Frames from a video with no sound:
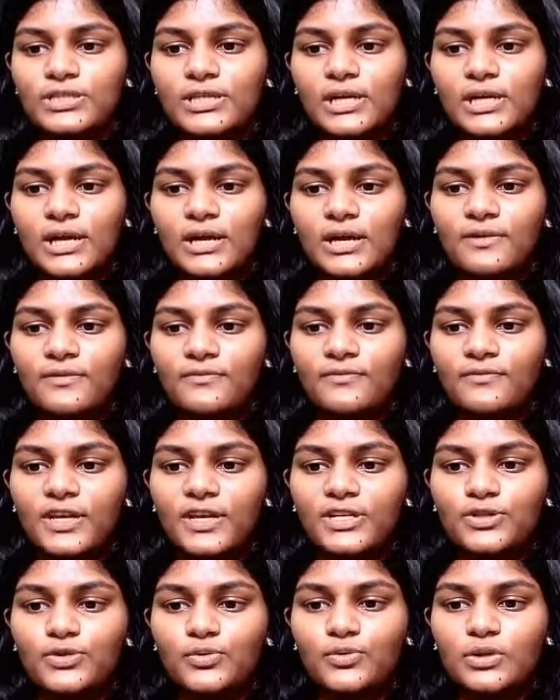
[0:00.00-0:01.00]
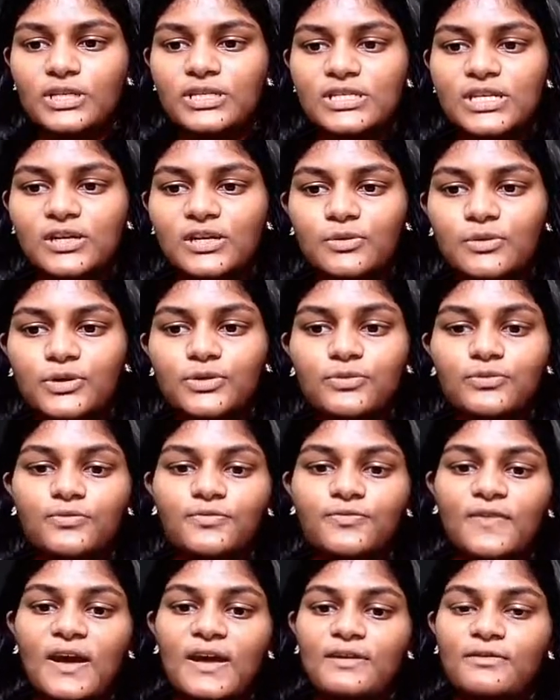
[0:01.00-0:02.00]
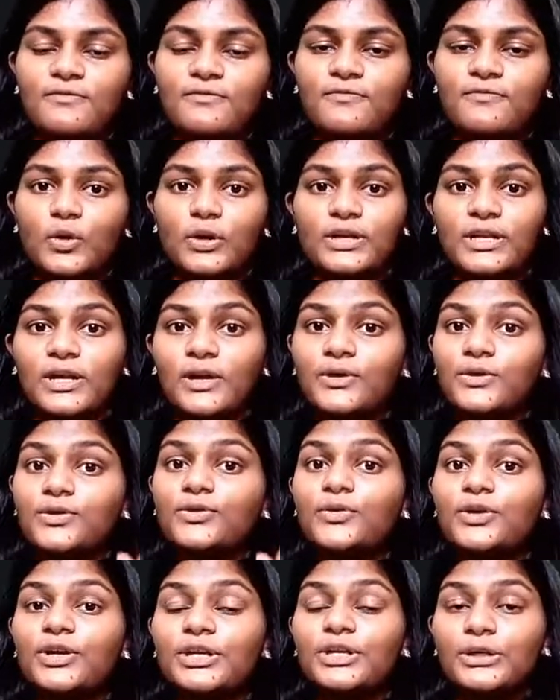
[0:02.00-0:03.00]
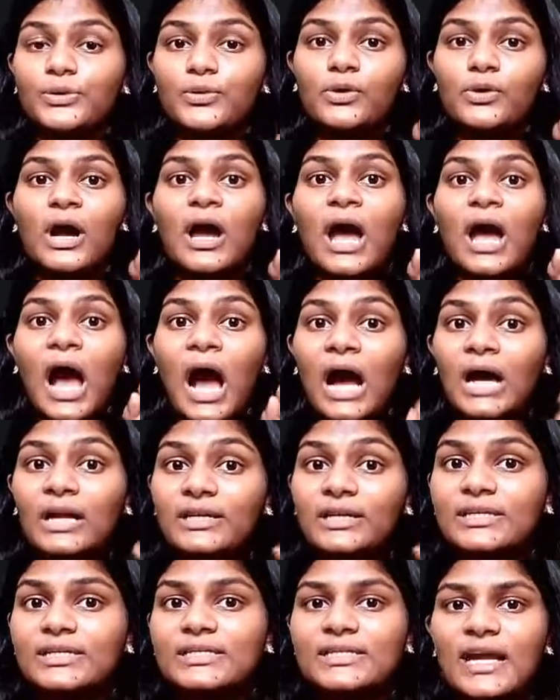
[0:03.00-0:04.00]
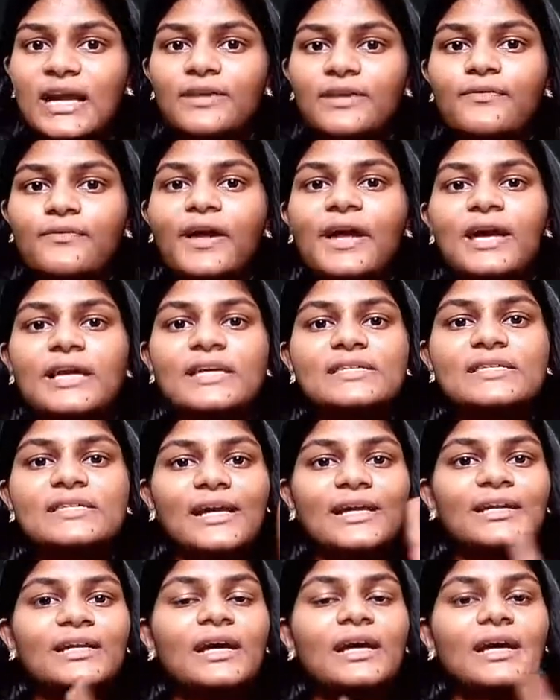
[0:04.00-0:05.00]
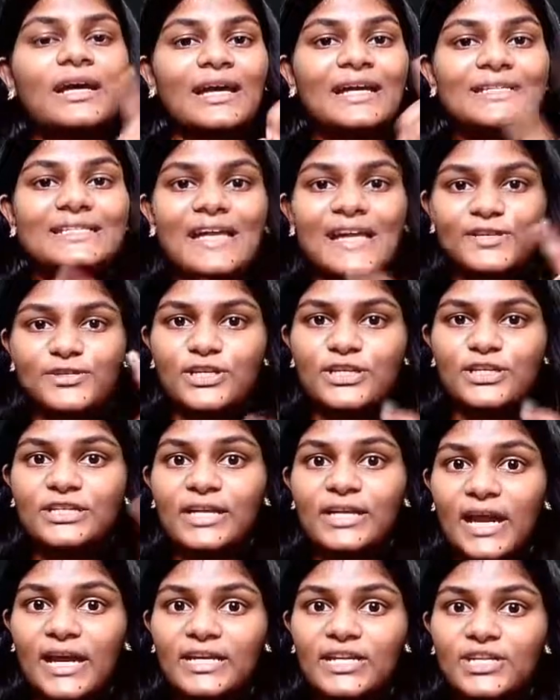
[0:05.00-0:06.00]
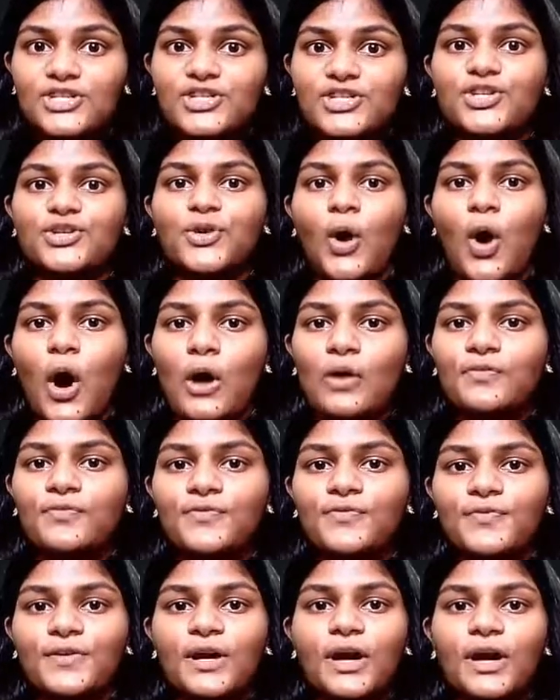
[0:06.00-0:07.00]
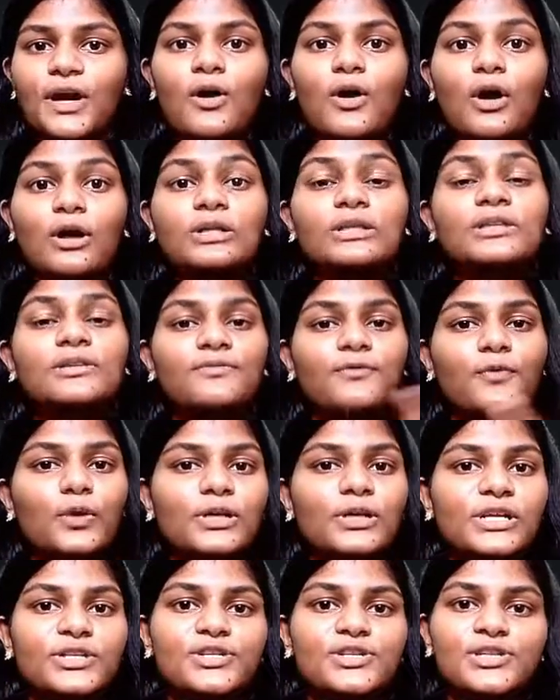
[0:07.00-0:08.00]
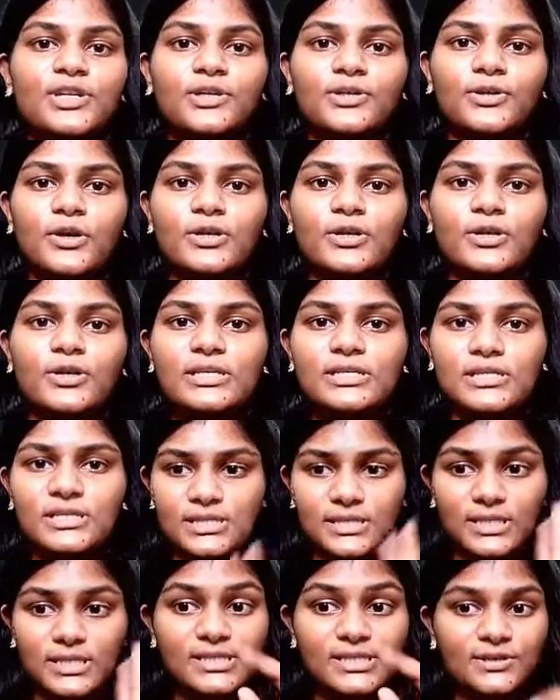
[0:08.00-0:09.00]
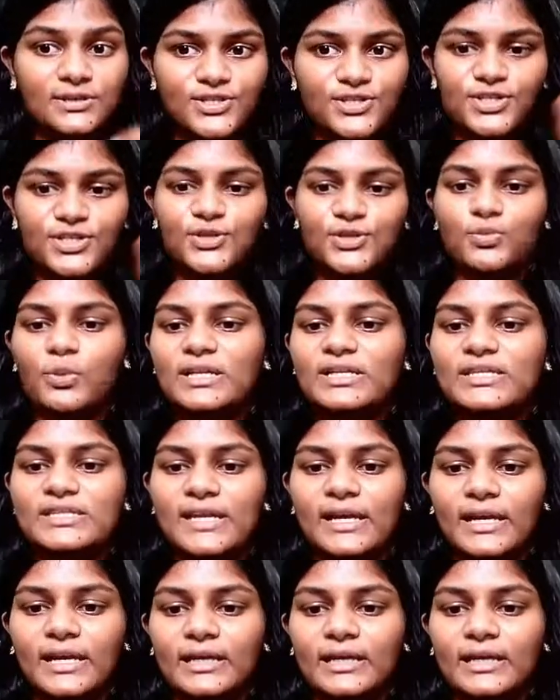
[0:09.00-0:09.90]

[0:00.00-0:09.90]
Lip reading: V2 is equal to 5 volt. Now you are going to understand why I said it's actually the addition of all the voltages across the resistors in just 1 second.